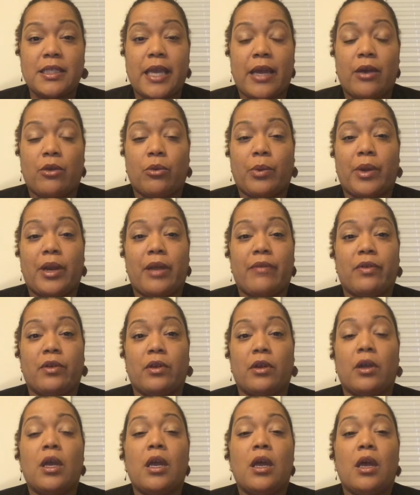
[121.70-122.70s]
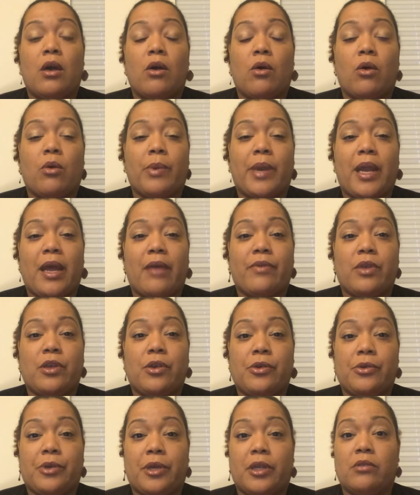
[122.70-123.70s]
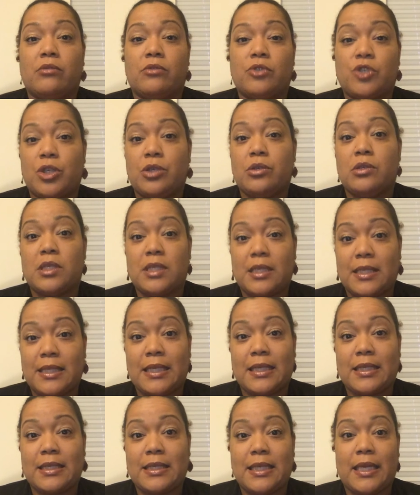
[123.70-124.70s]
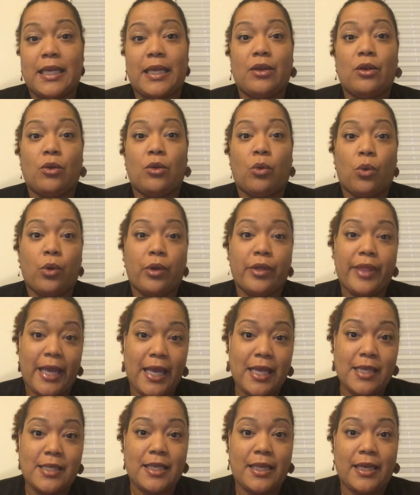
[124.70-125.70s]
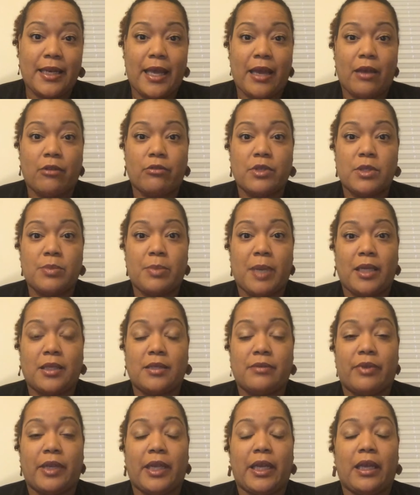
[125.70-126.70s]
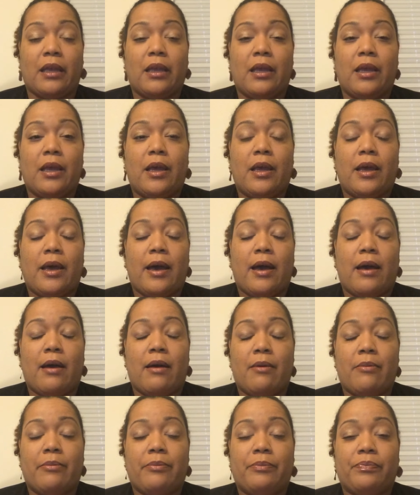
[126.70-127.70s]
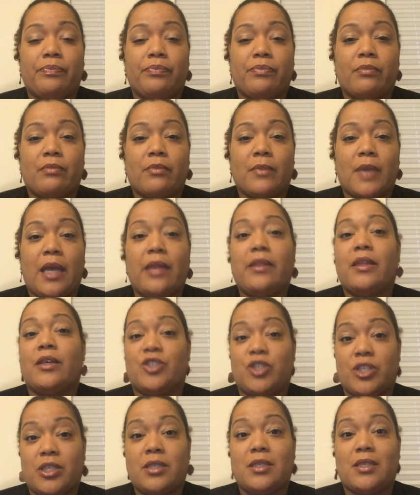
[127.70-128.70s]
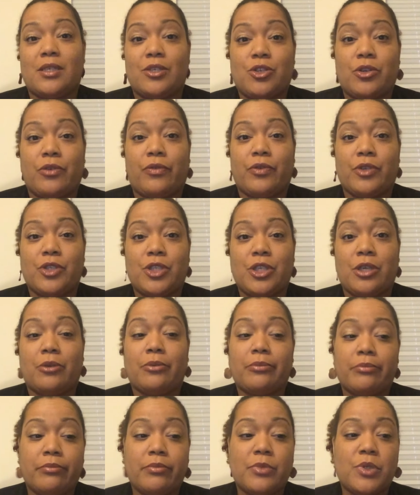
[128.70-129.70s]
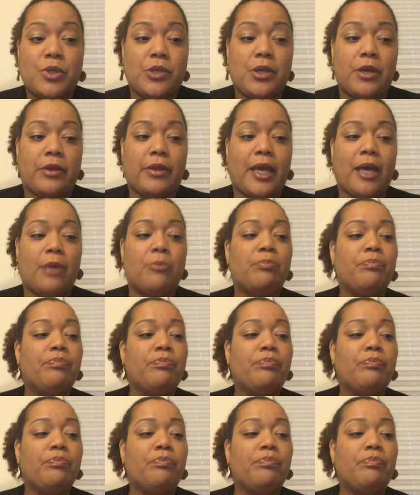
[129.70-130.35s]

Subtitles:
count or what have you, you can choose the 16 or the 18 count respectively, and then just stitch over two. You know that.